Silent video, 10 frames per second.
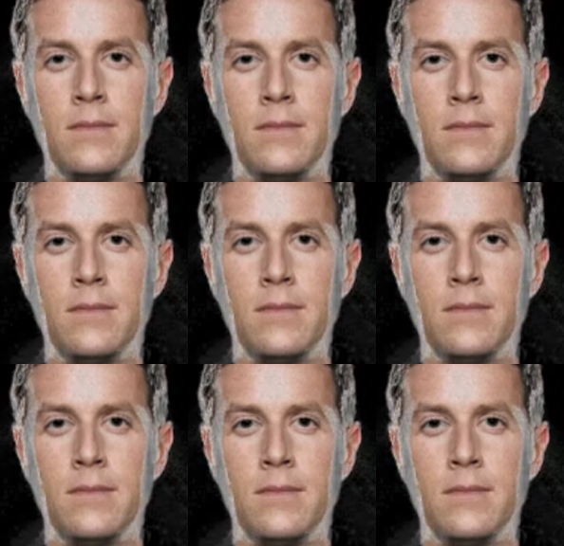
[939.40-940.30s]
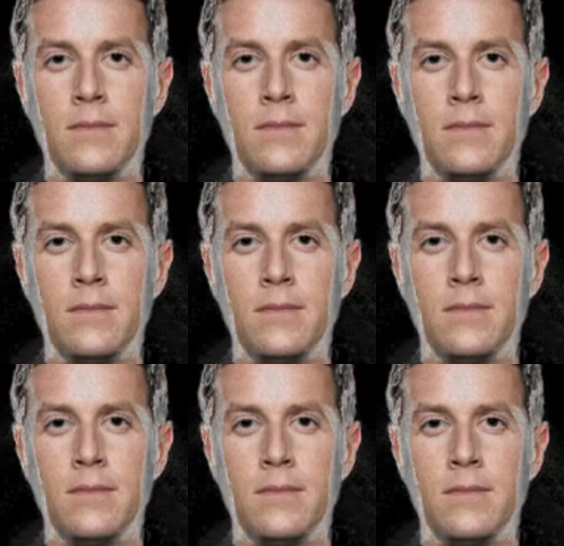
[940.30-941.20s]

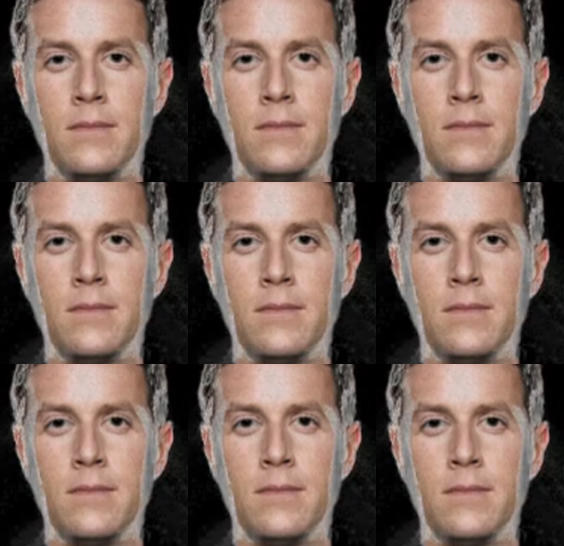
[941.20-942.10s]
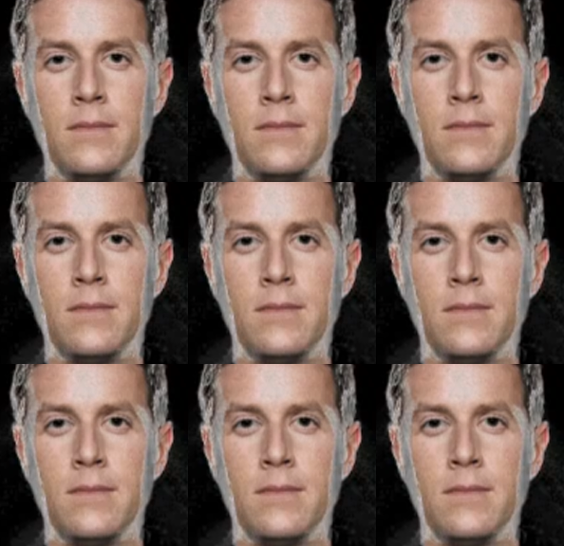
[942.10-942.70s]
(no one is talking)